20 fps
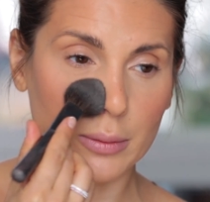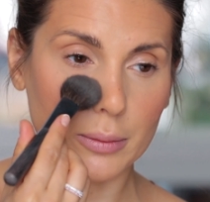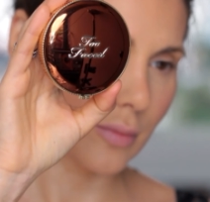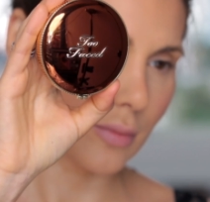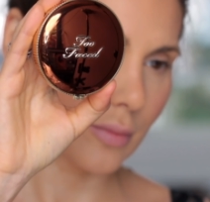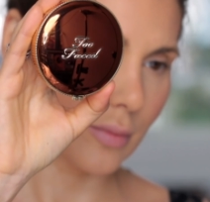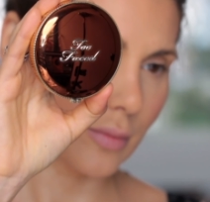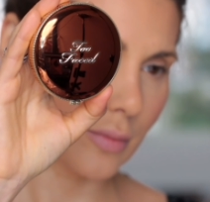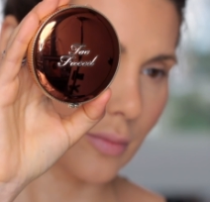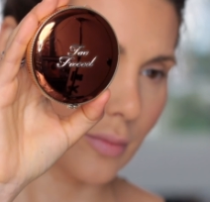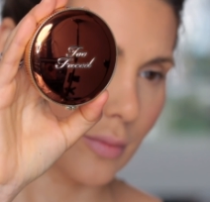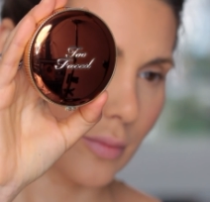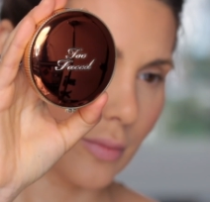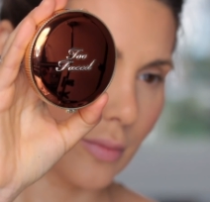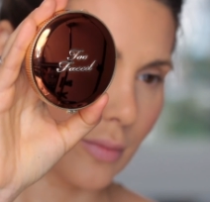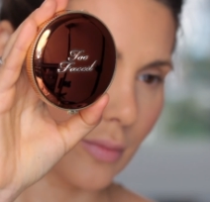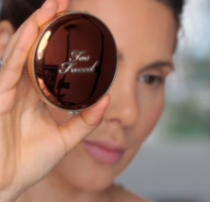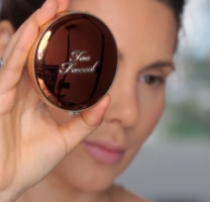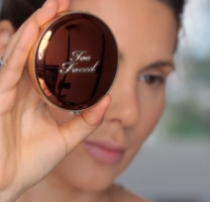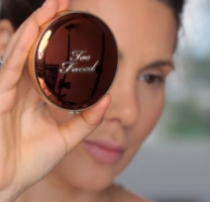All over
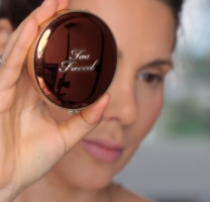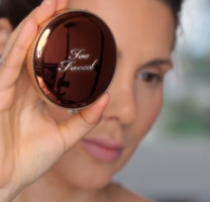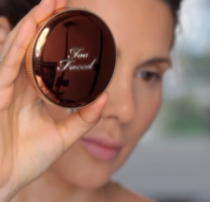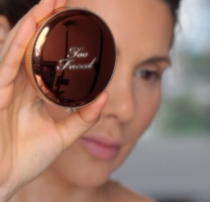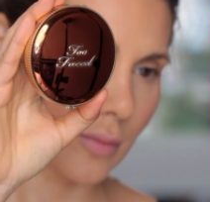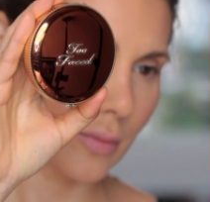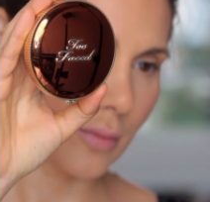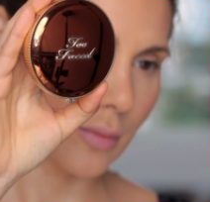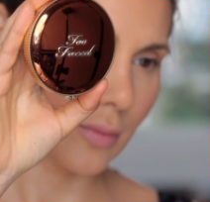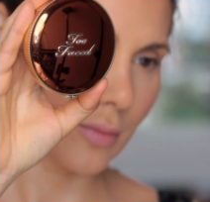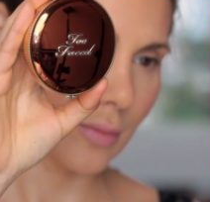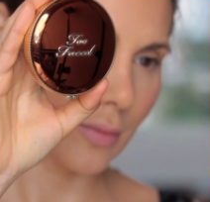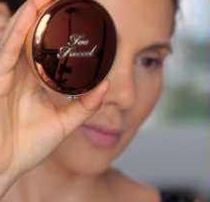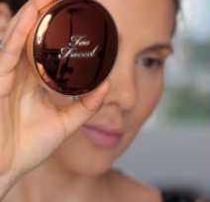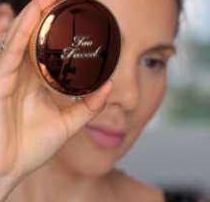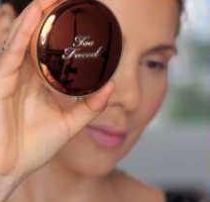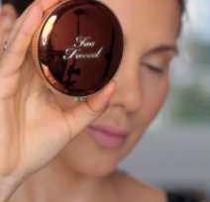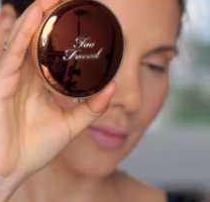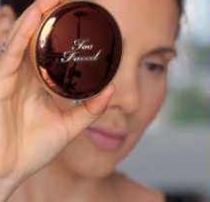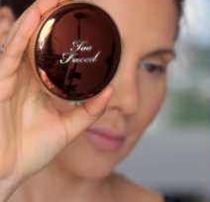glow with this Too
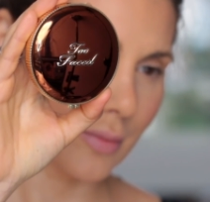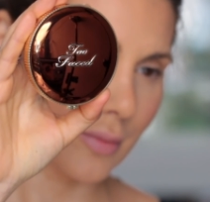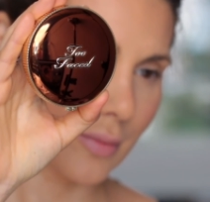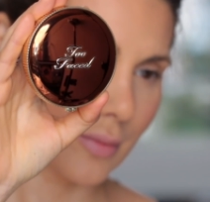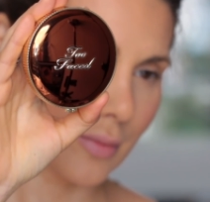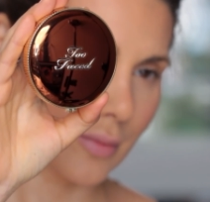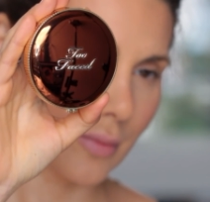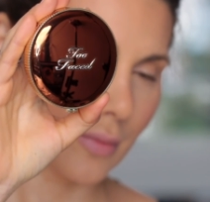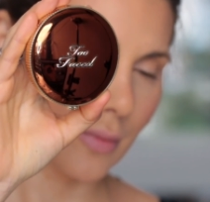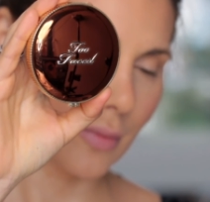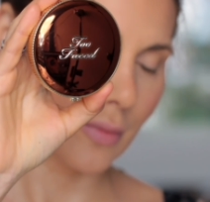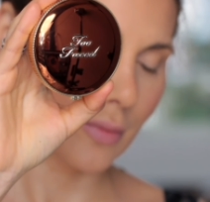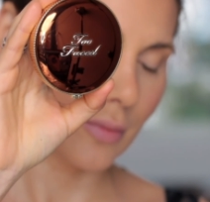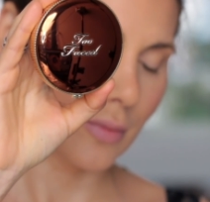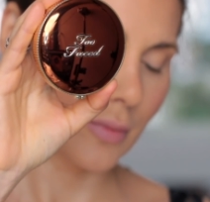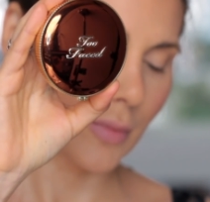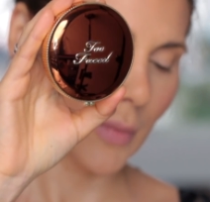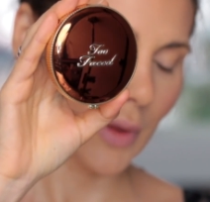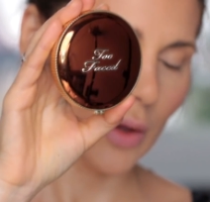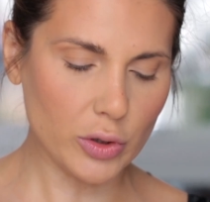Faced
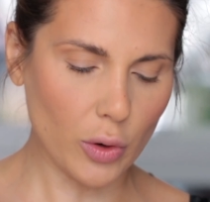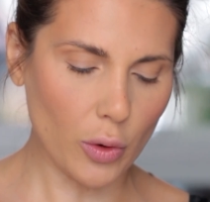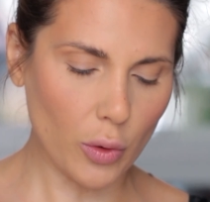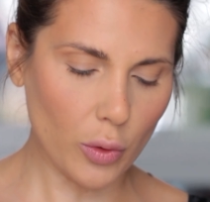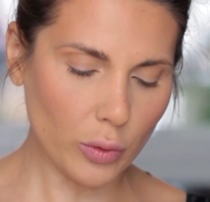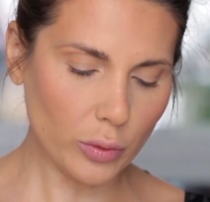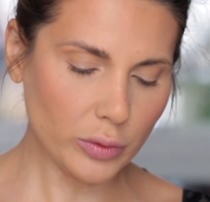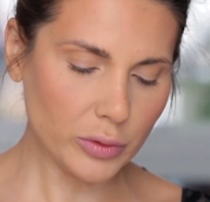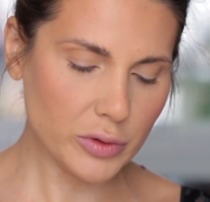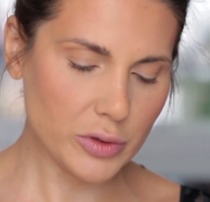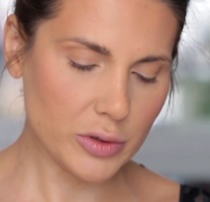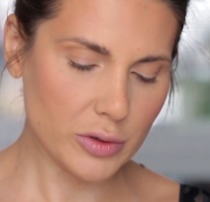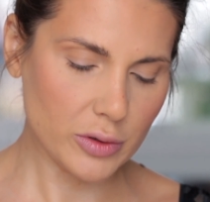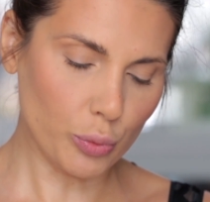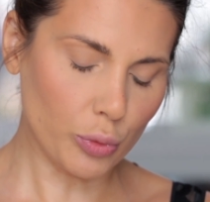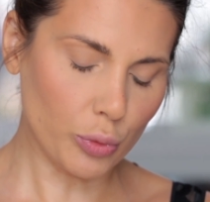Chocolate Gold